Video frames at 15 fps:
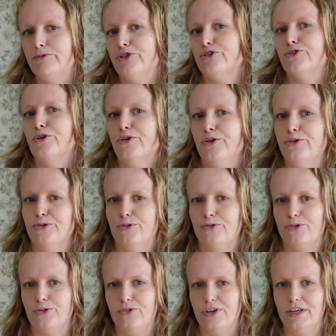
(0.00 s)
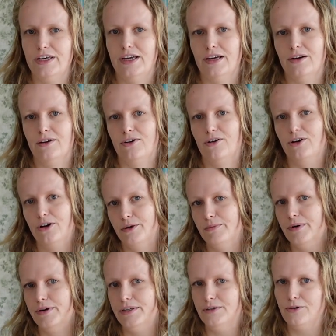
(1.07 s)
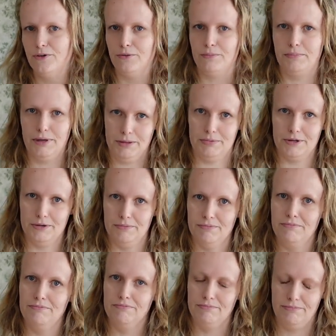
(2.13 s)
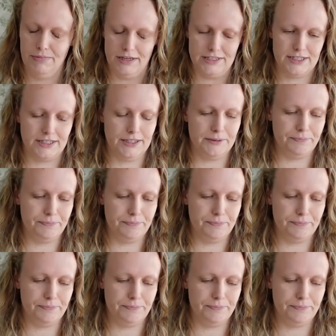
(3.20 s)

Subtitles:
just not used to seeing her body on paper, basically.